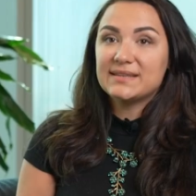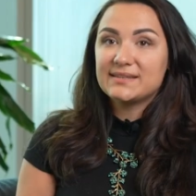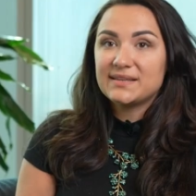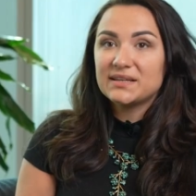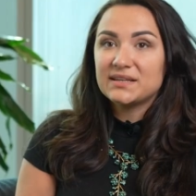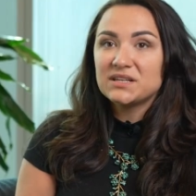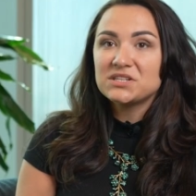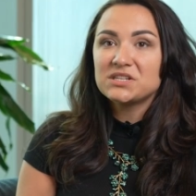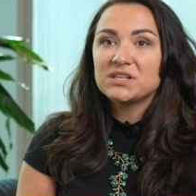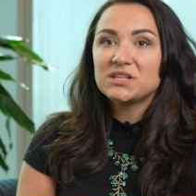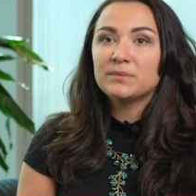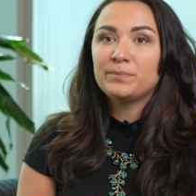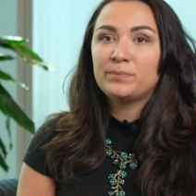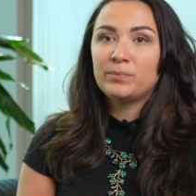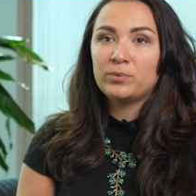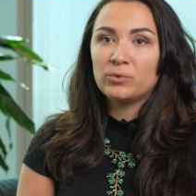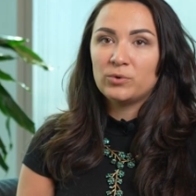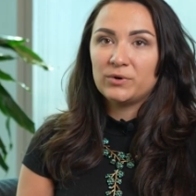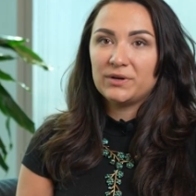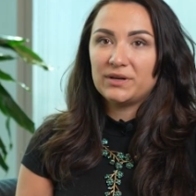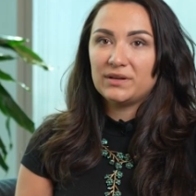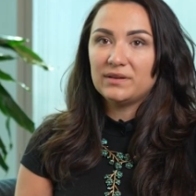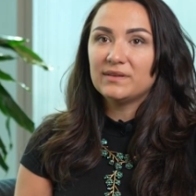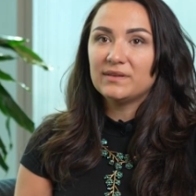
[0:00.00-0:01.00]
essential
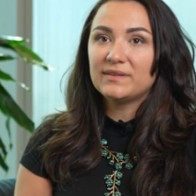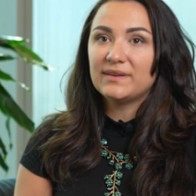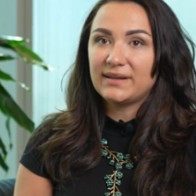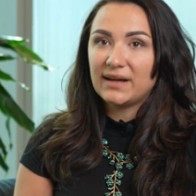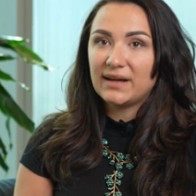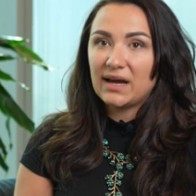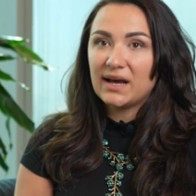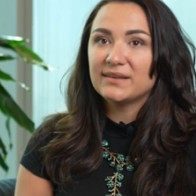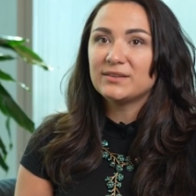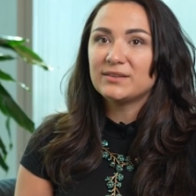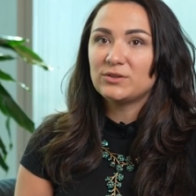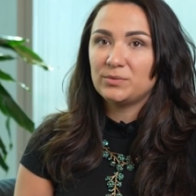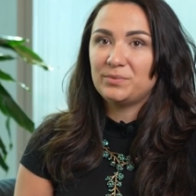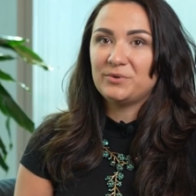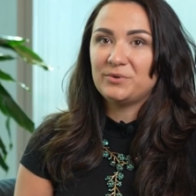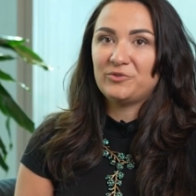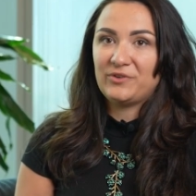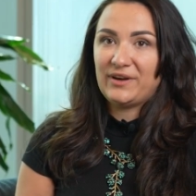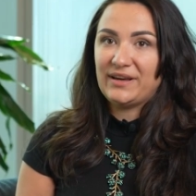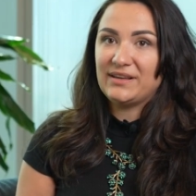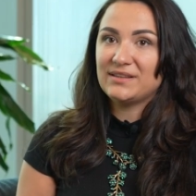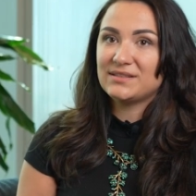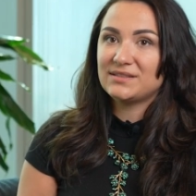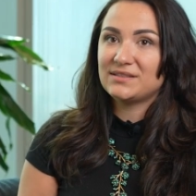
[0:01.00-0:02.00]
point that has to be
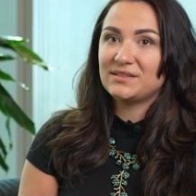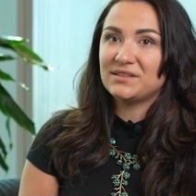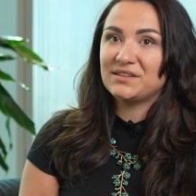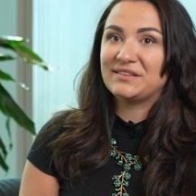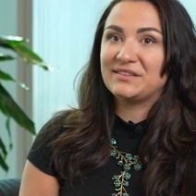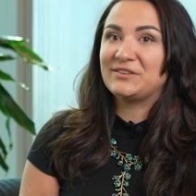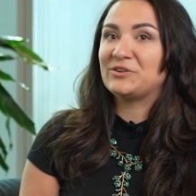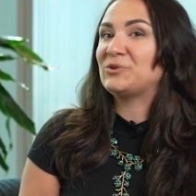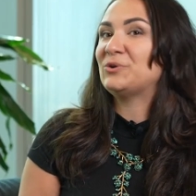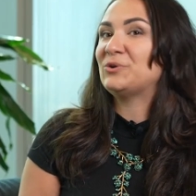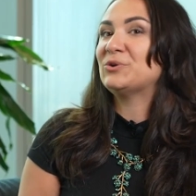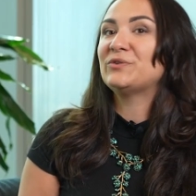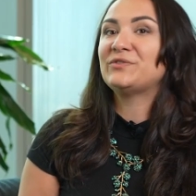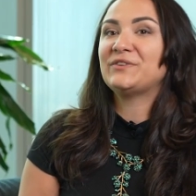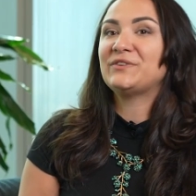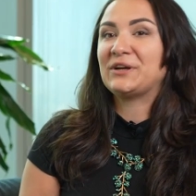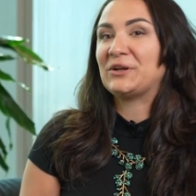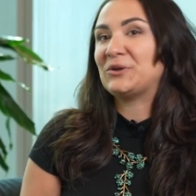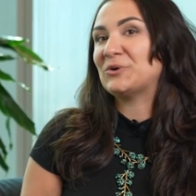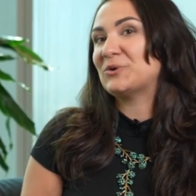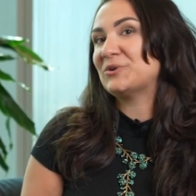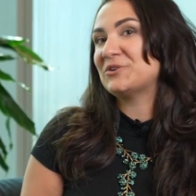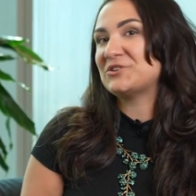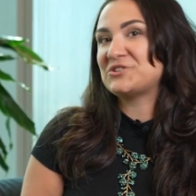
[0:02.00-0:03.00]
raised is the role of
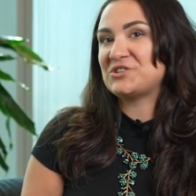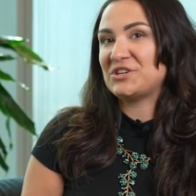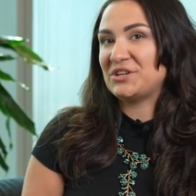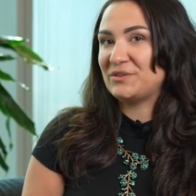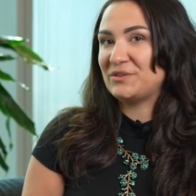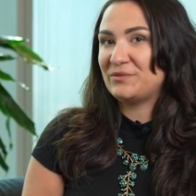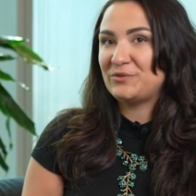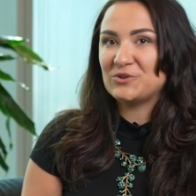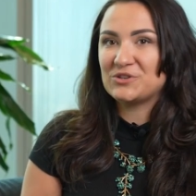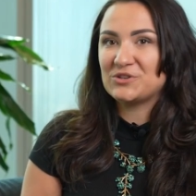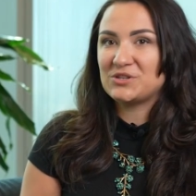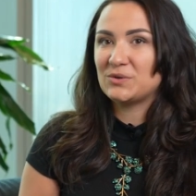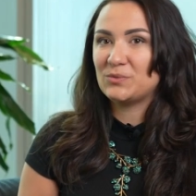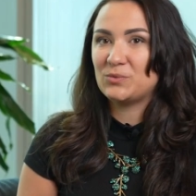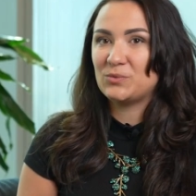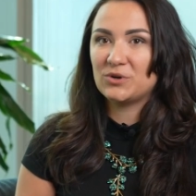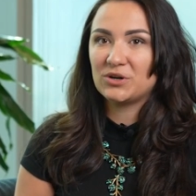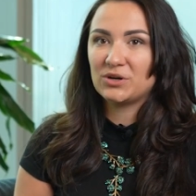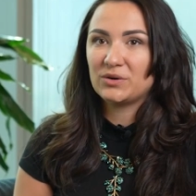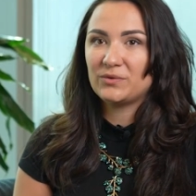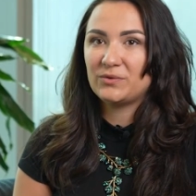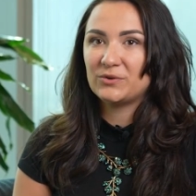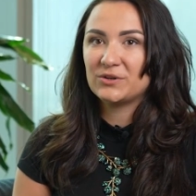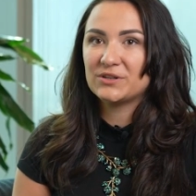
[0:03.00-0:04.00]
technology in future
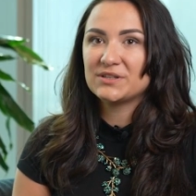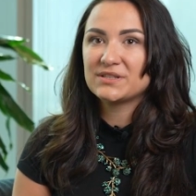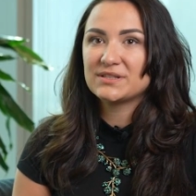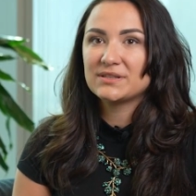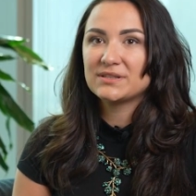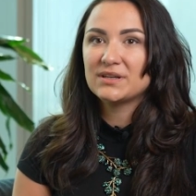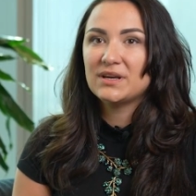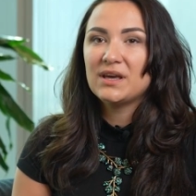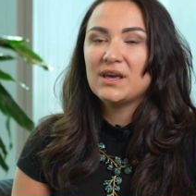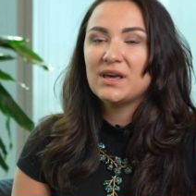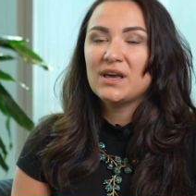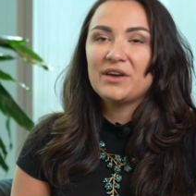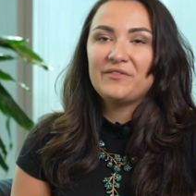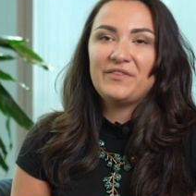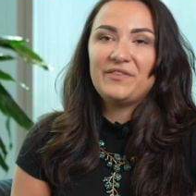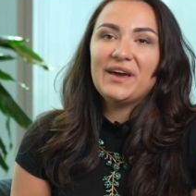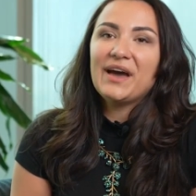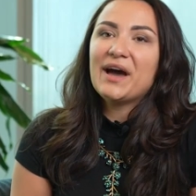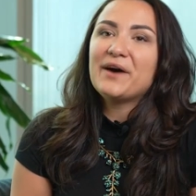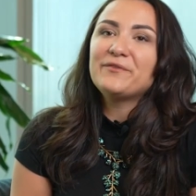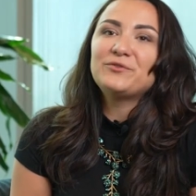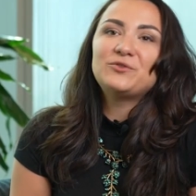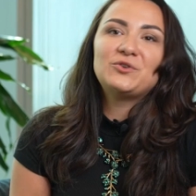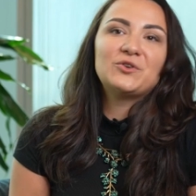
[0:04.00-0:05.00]
workforce. We
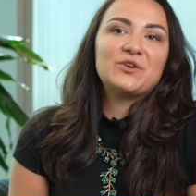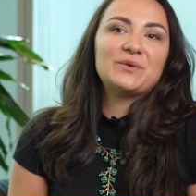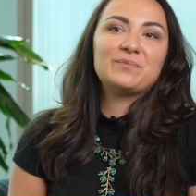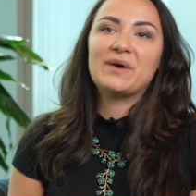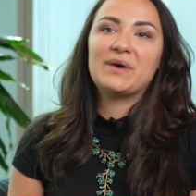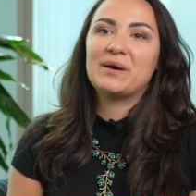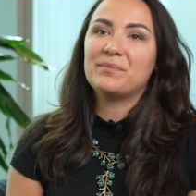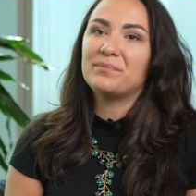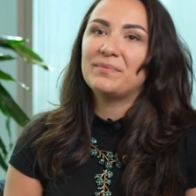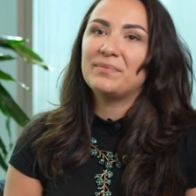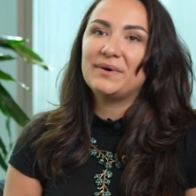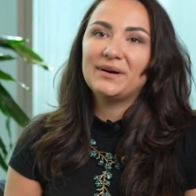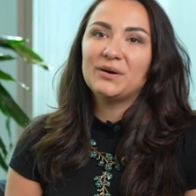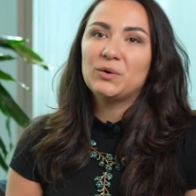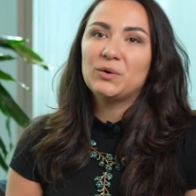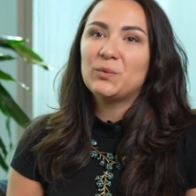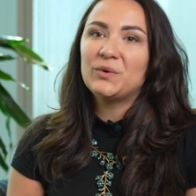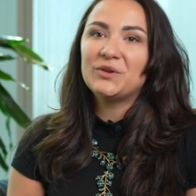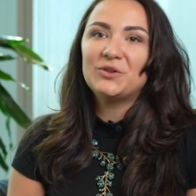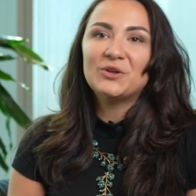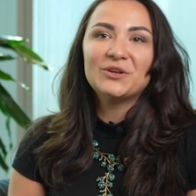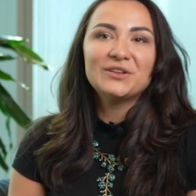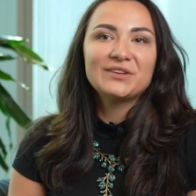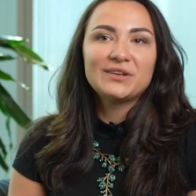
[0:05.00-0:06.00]
have to remember,
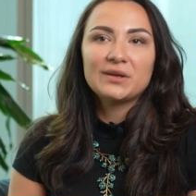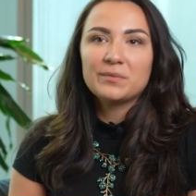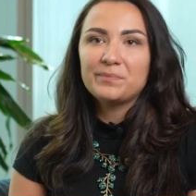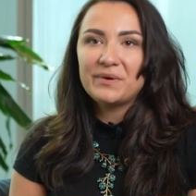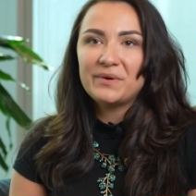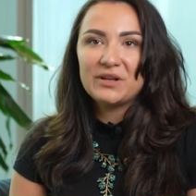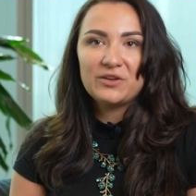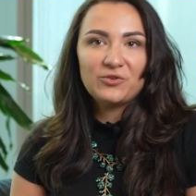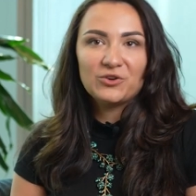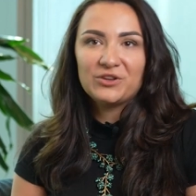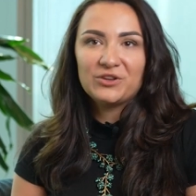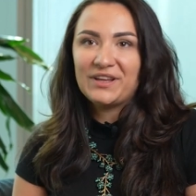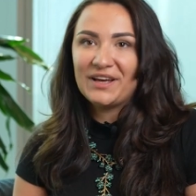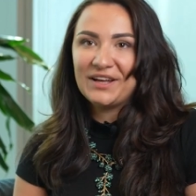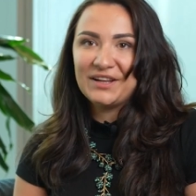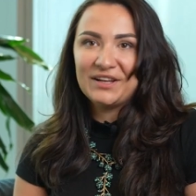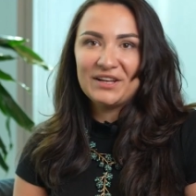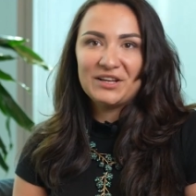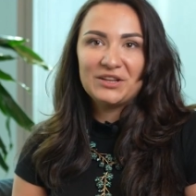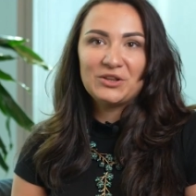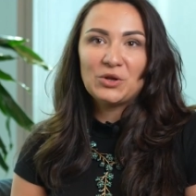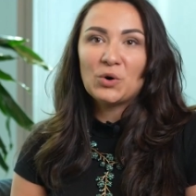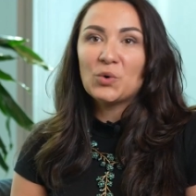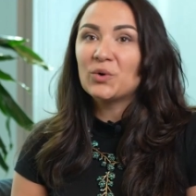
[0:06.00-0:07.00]
we don't compete for
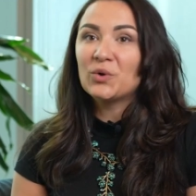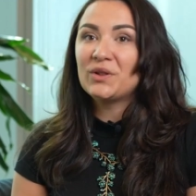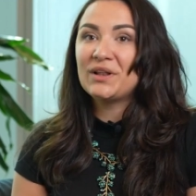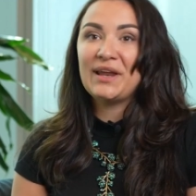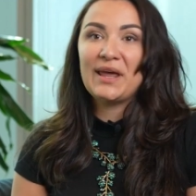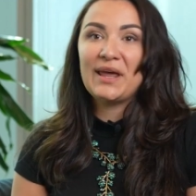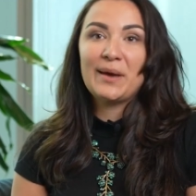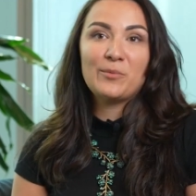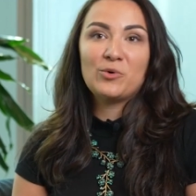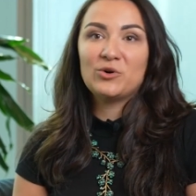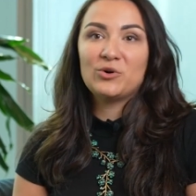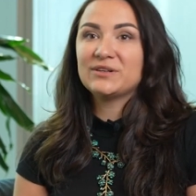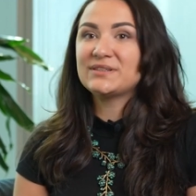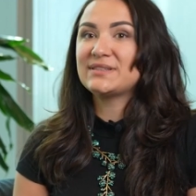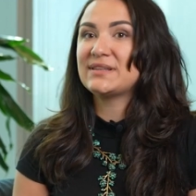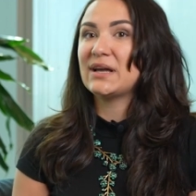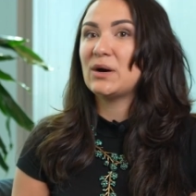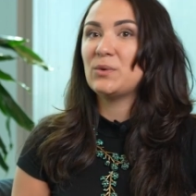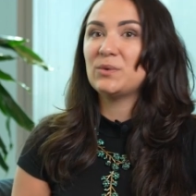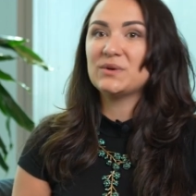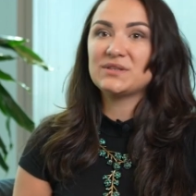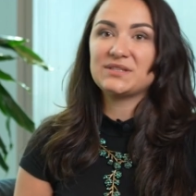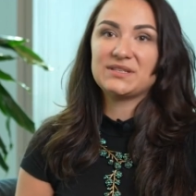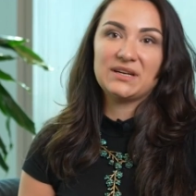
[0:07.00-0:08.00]
talent only amongst
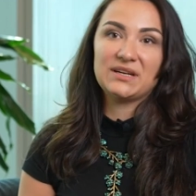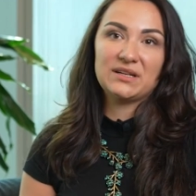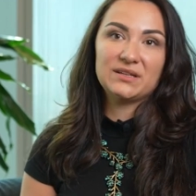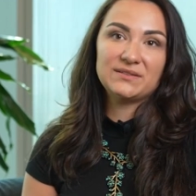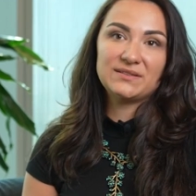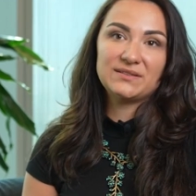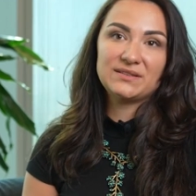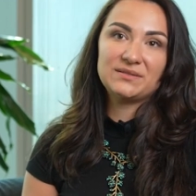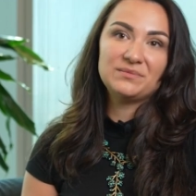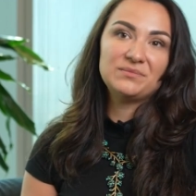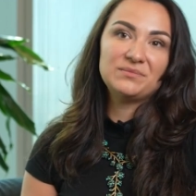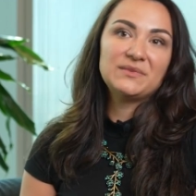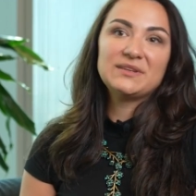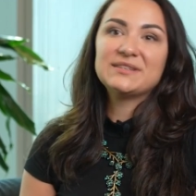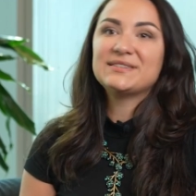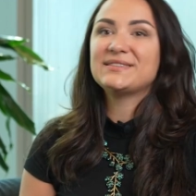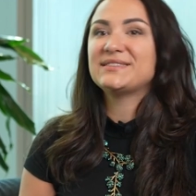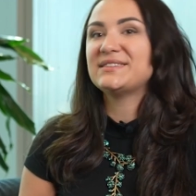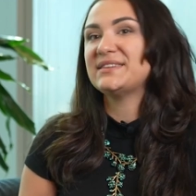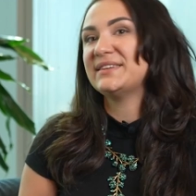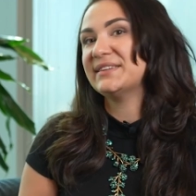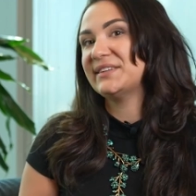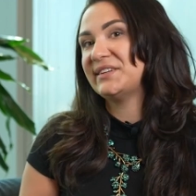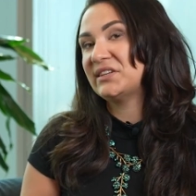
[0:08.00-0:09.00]
ourselves,
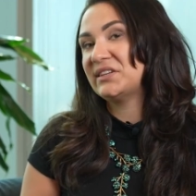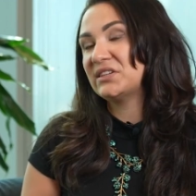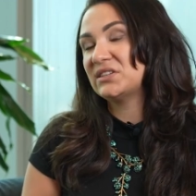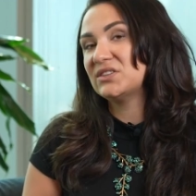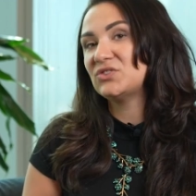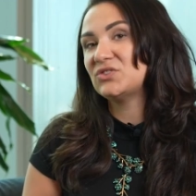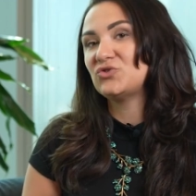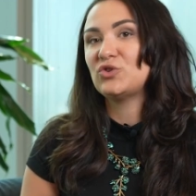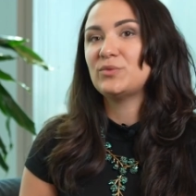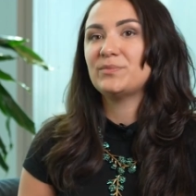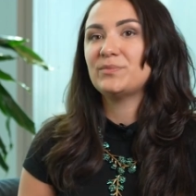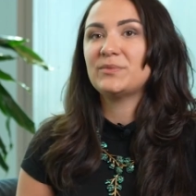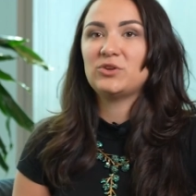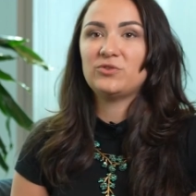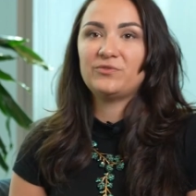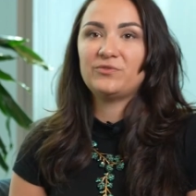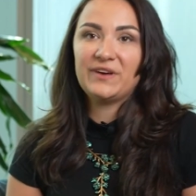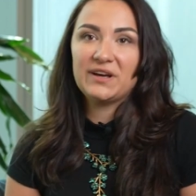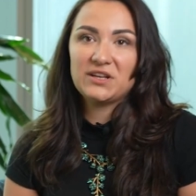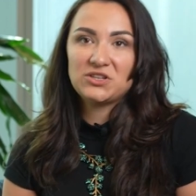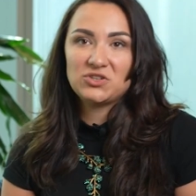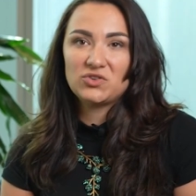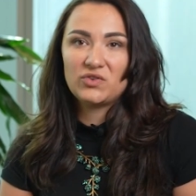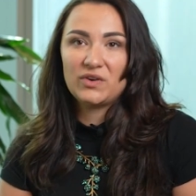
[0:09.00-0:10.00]
steel industry,
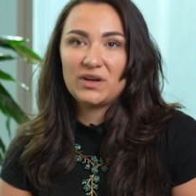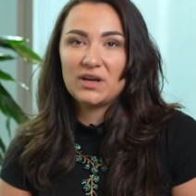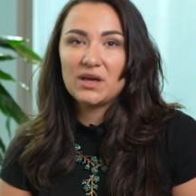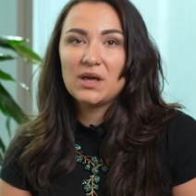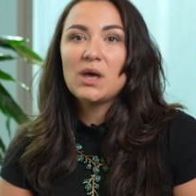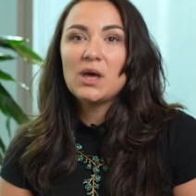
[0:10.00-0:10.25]
manufacturing.